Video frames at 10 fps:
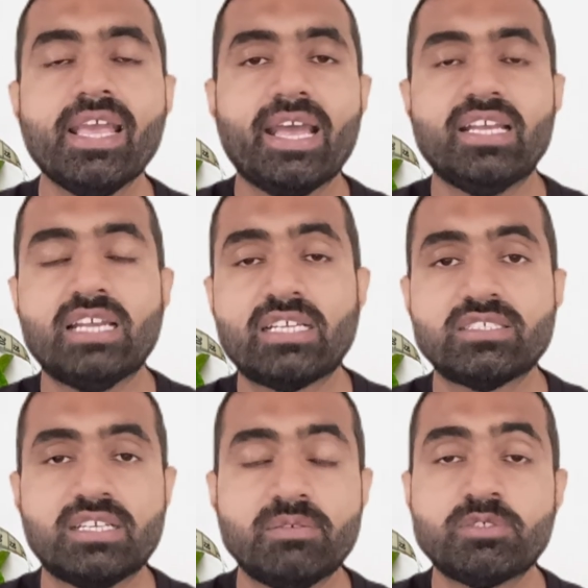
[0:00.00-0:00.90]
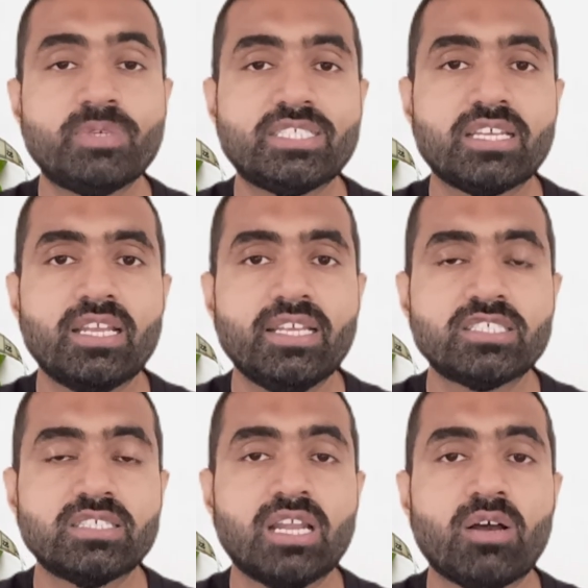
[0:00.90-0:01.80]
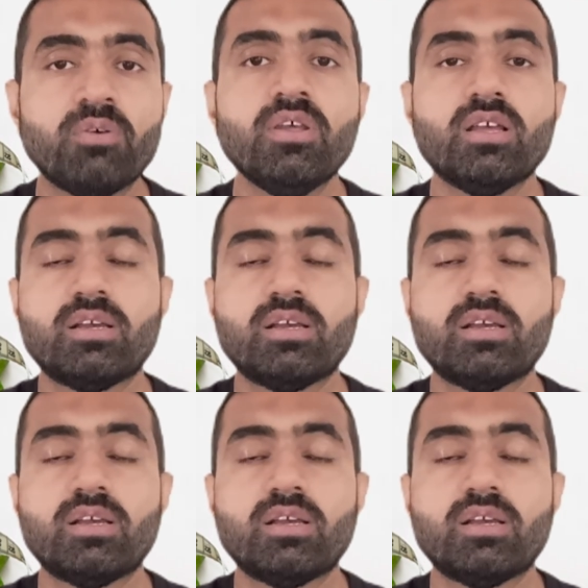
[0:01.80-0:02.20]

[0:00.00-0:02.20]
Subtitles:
is now